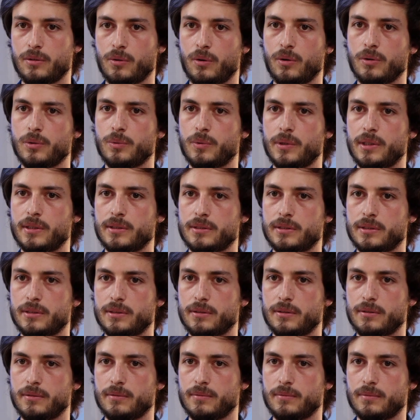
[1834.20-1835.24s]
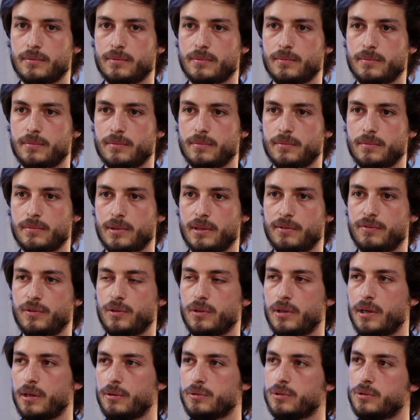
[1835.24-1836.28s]
always, if
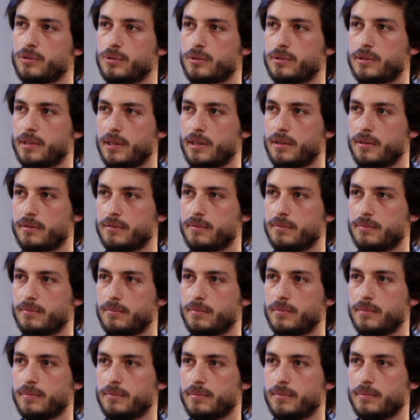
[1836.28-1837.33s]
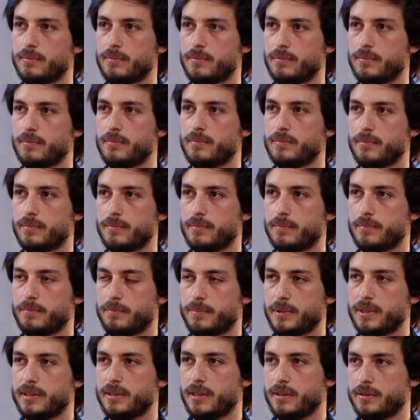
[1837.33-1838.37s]
you go to 10
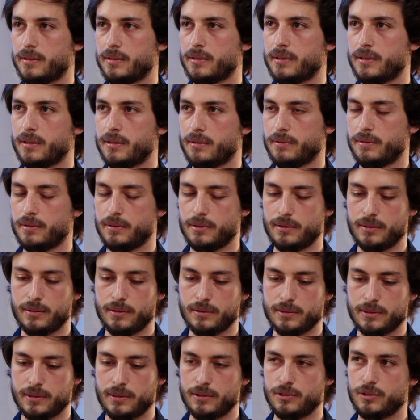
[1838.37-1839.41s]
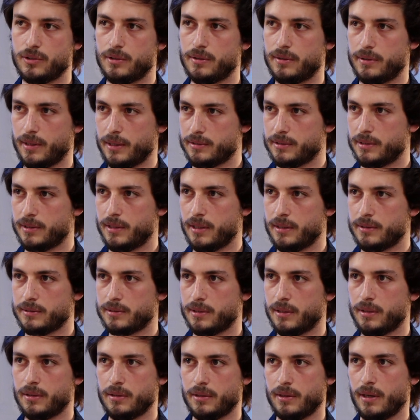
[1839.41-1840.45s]
pediatric surgery
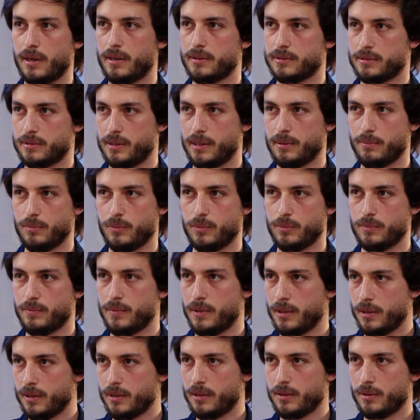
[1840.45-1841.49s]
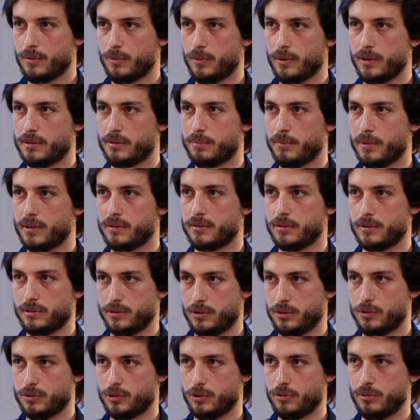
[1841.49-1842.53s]
residents and ask them what mentors
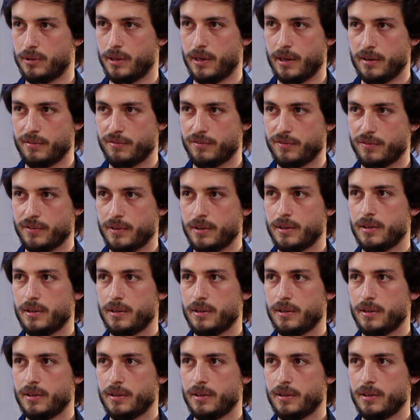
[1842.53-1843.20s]
you should have,